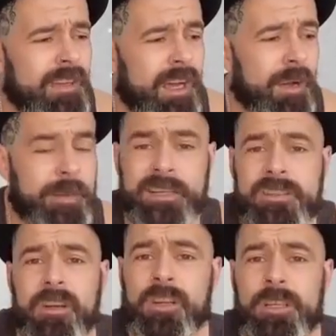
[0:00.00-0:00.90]
I mean,
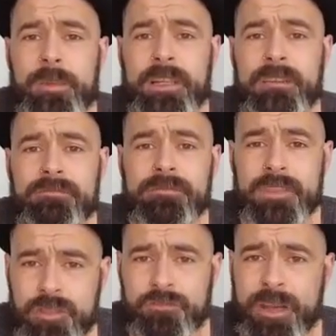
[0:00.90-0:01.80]
it's not going to be
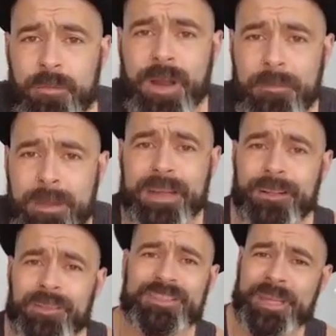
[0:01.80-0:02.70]
the straight white
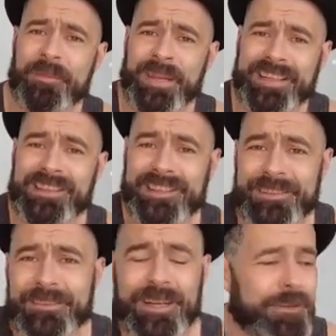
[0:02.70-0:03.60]
male typically
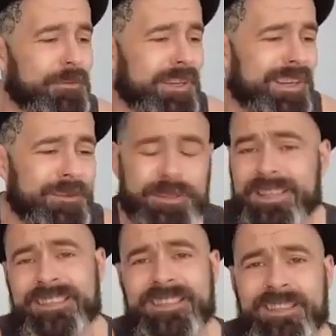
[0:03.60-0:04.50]
who
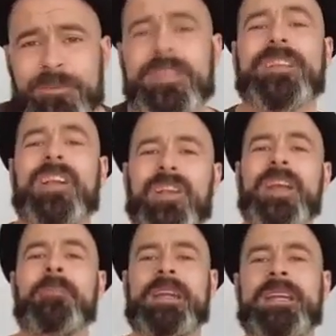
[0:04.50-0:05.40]
can
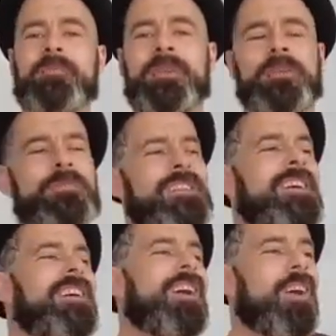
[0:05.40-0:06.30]
claim any
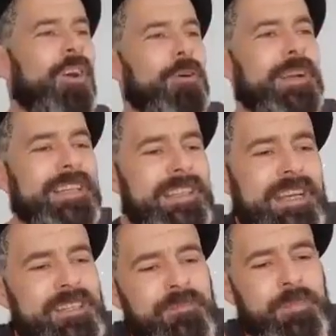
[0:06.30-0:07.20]
abuse or any
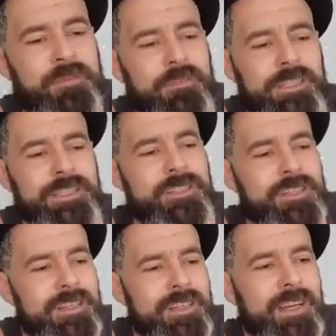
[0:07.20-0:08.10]
lack of privilege.